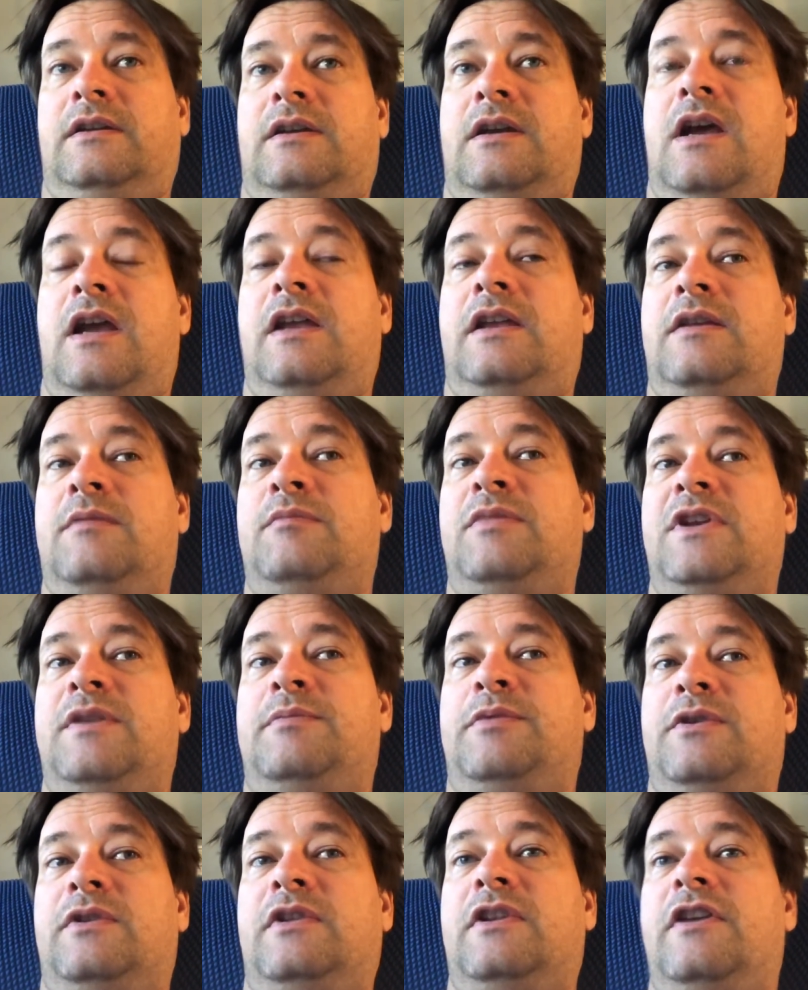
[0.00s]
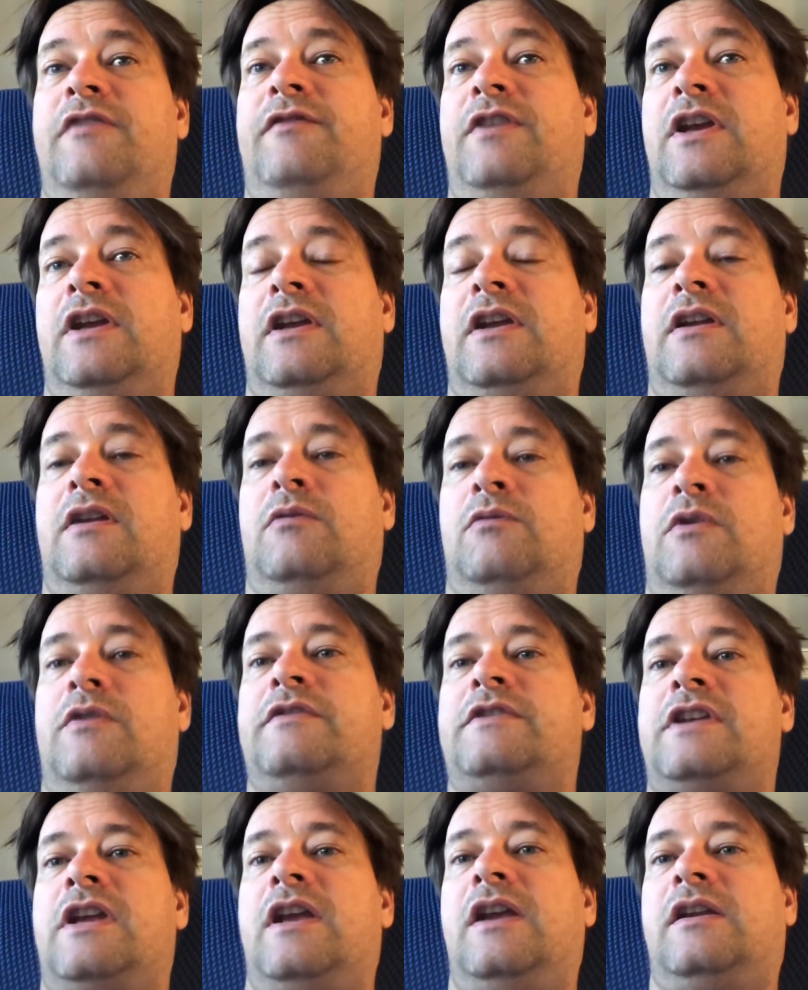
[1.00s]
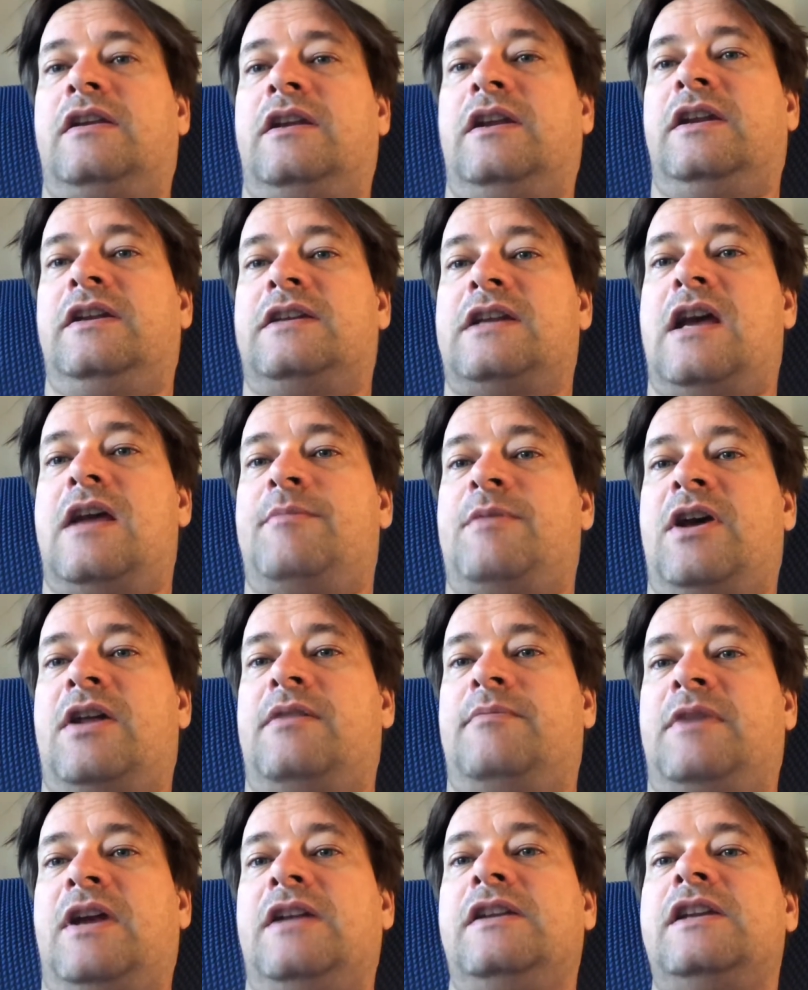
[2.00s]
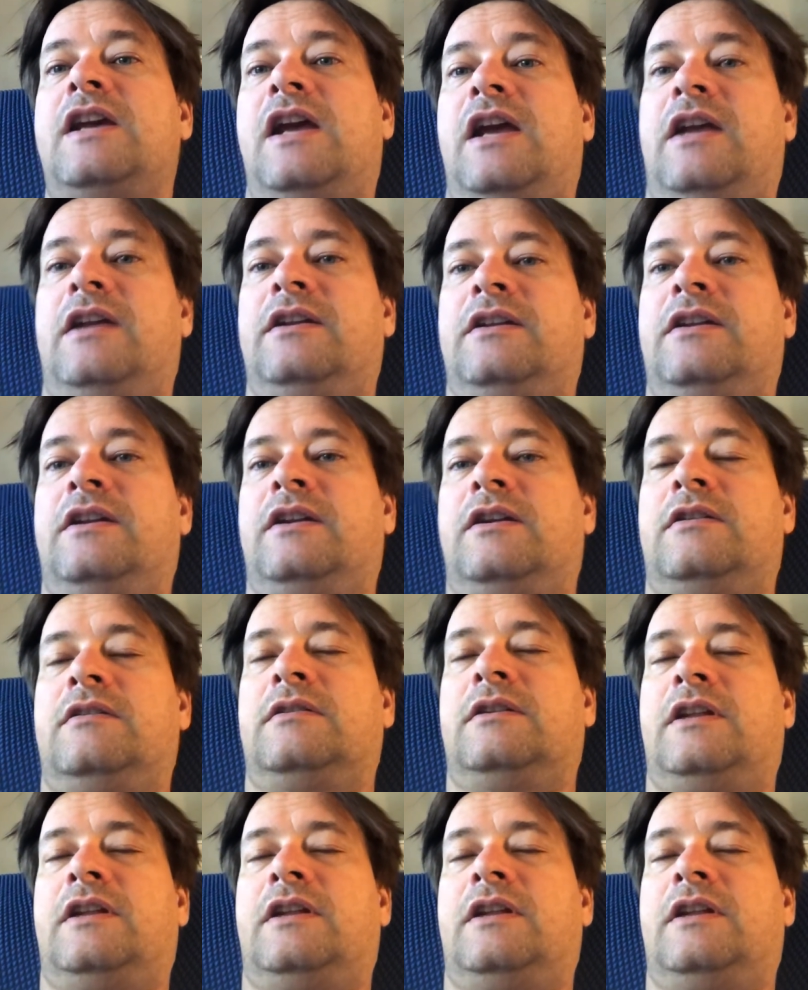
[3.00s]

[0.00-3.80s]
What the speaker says: I can be prolific and it won't take any time out of my day, you know,